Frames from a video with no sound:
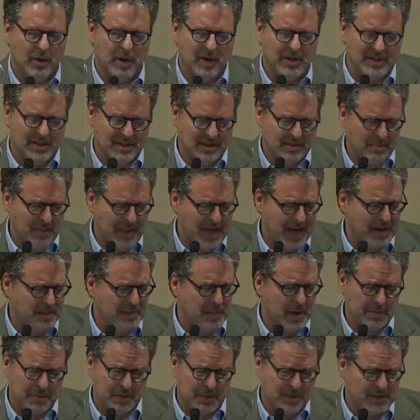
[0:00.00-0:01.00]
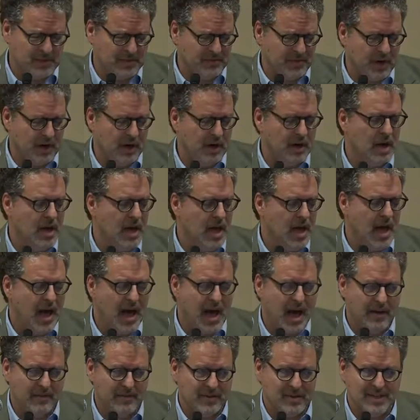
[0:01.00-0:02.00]
Whereas in the Black public sphere,
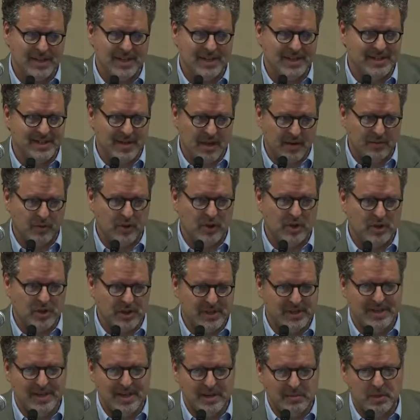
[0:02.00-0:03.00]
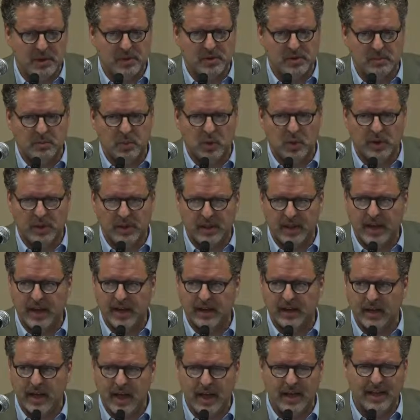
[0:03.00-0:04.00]
obviously suffrage is the most important thing.